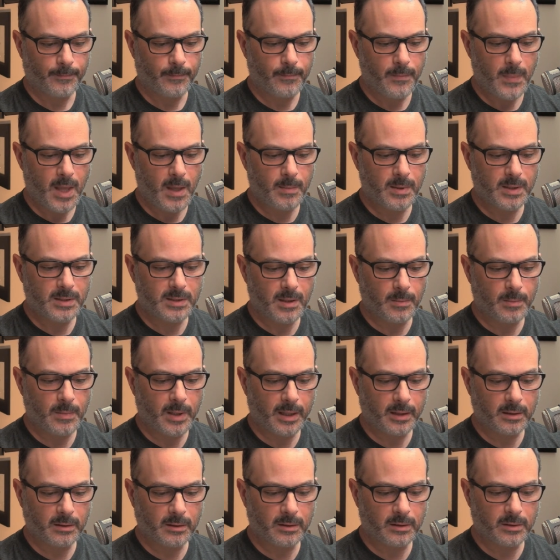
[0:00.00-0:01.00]
Maybe some
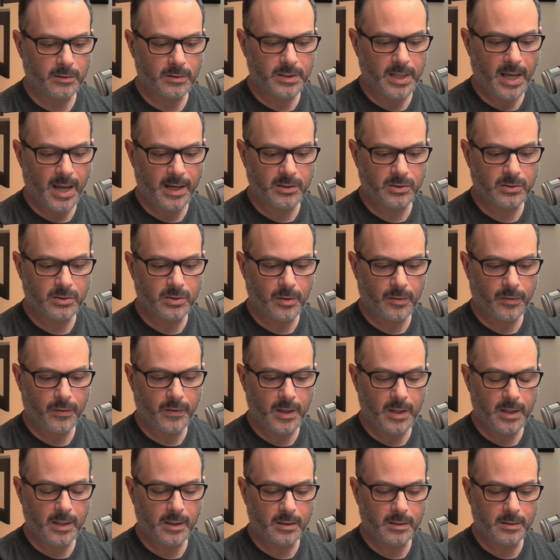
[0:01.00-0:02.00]
like little texture
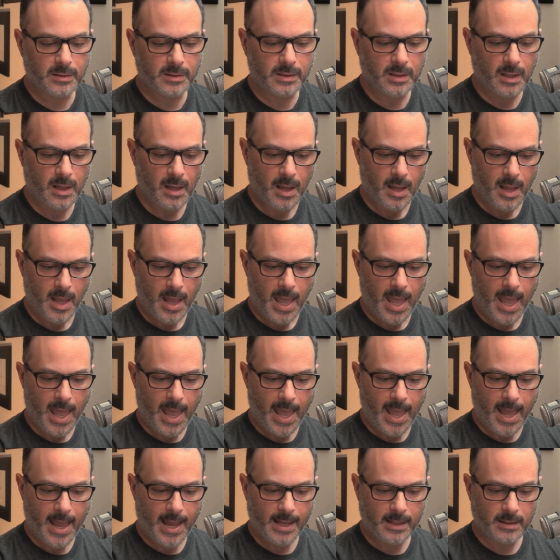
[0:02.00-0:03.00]
things
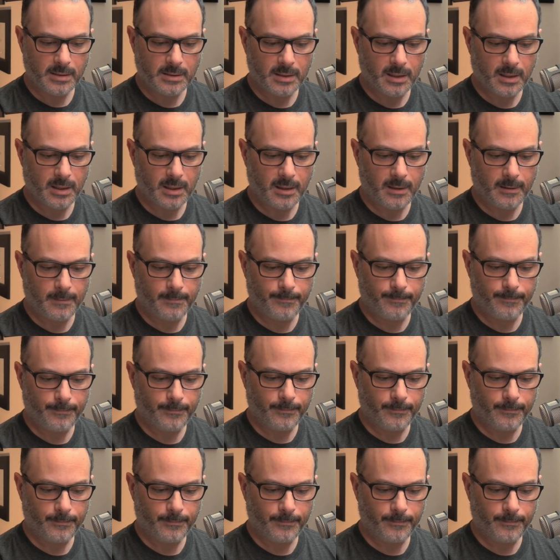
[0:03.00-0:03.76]
and uh,